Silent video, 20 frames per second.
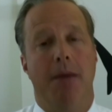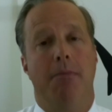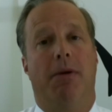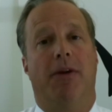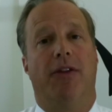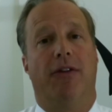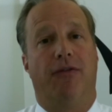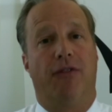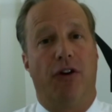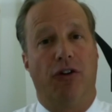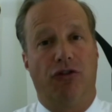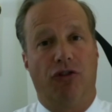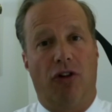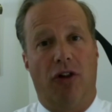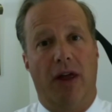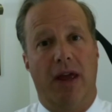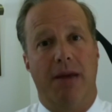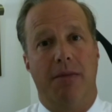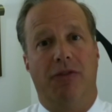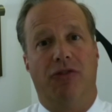But the first
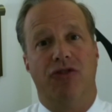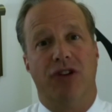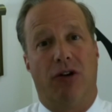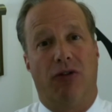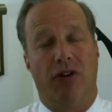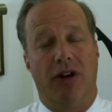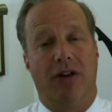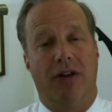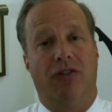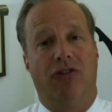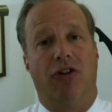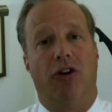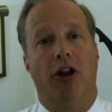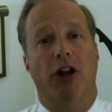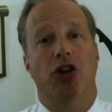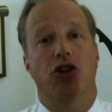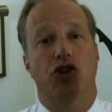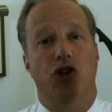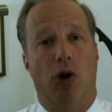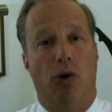claim is generally considered
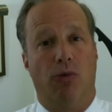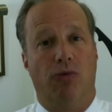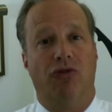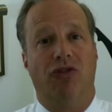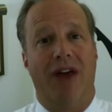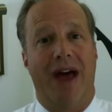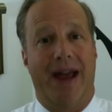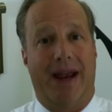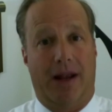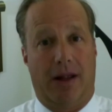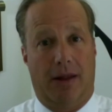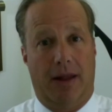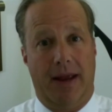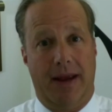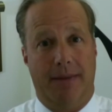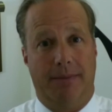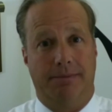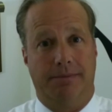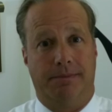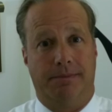a Jones Act claim.